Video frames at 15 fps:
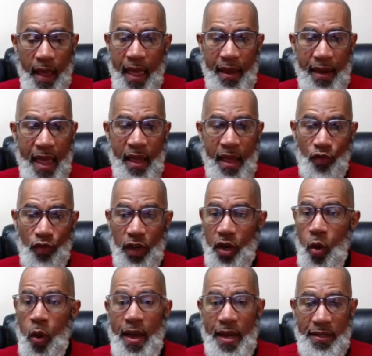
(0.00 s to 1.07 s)
and
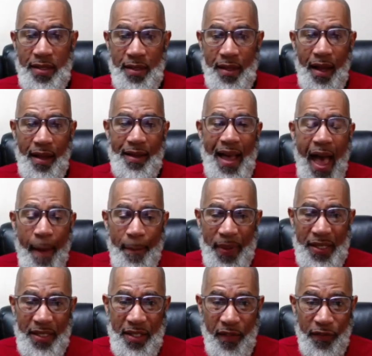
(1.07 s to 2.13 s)
request
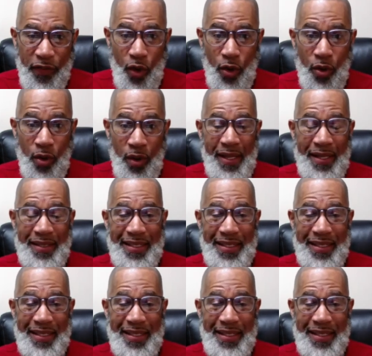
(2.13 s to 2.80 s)
copies of your